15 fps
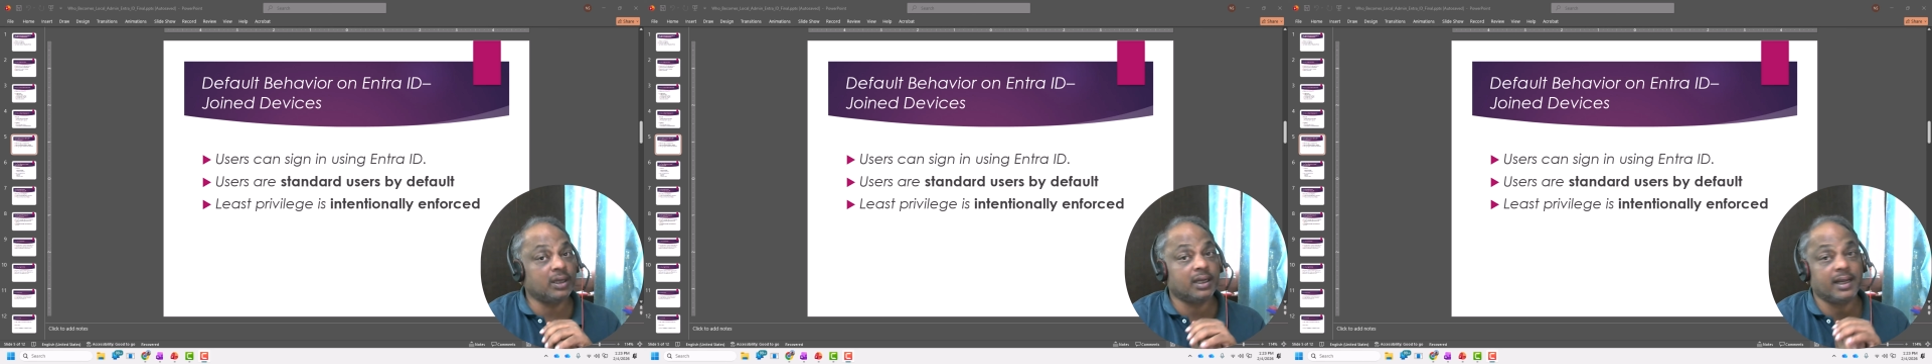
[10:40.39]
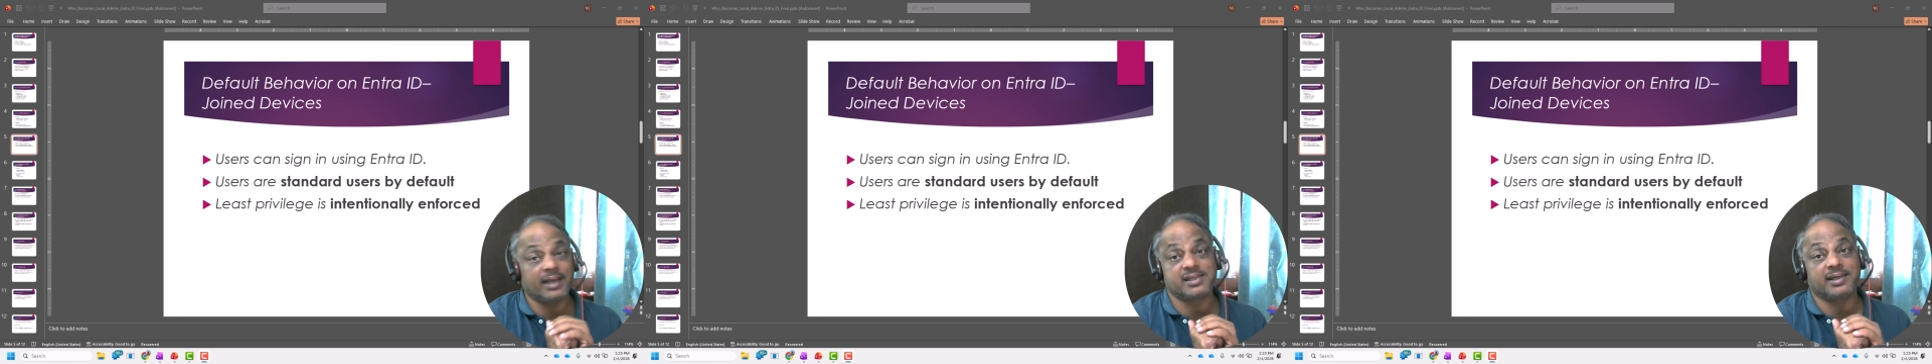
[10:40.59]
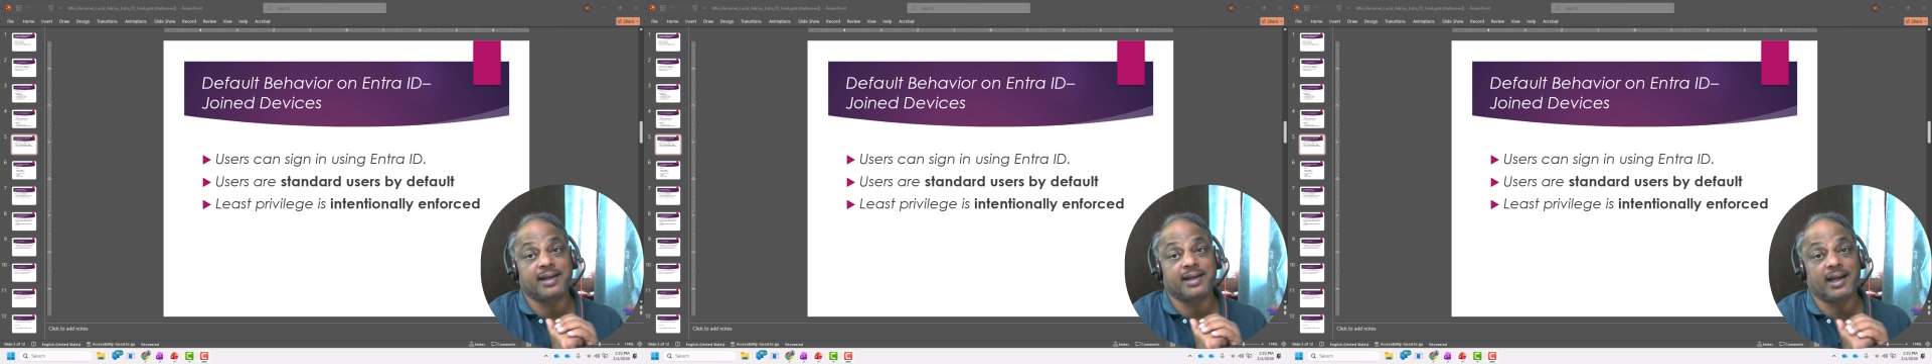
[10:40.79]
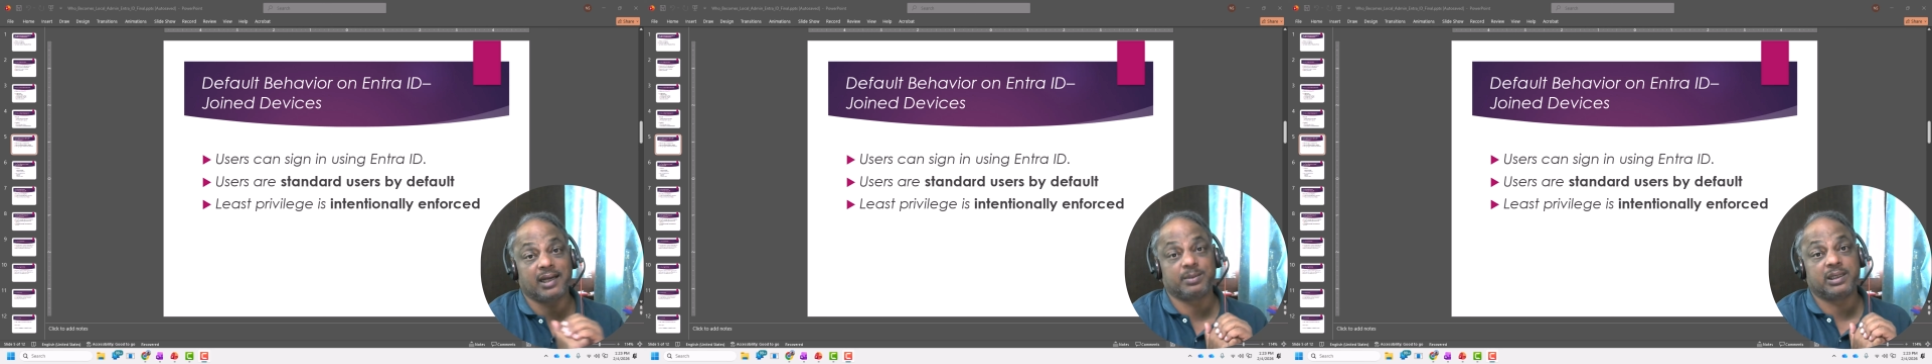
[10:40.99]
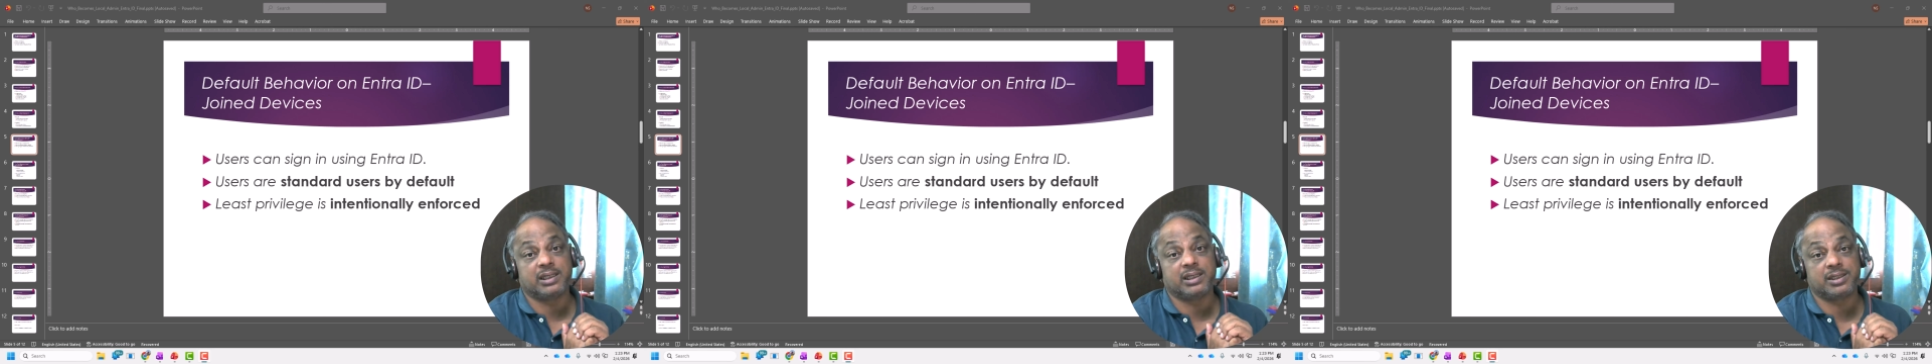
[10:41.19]
as an
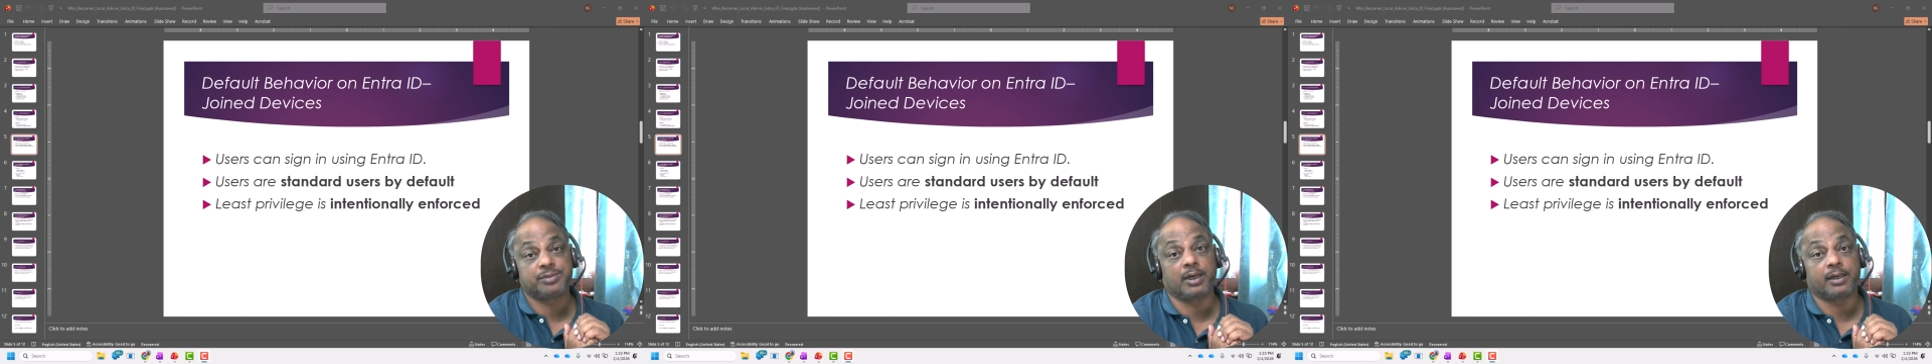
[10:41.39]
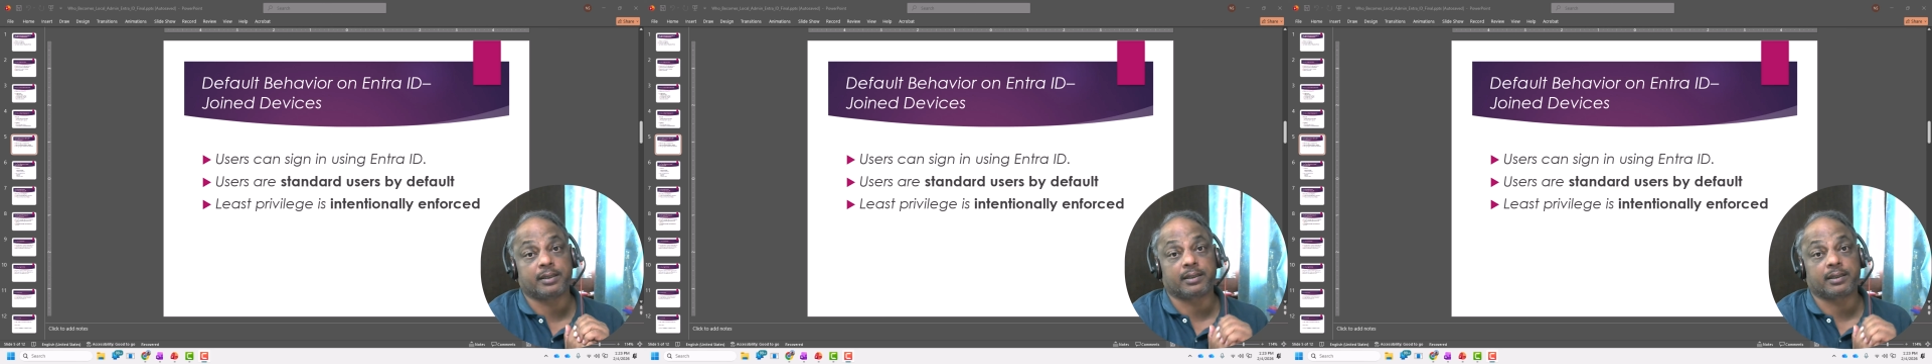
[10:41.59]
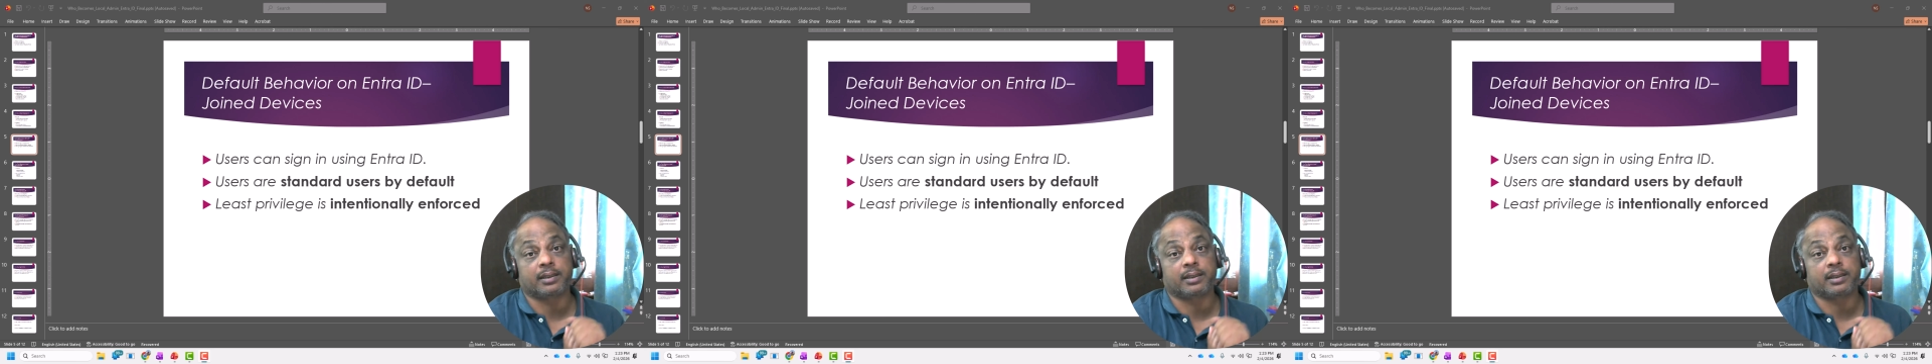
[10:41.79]
administrator.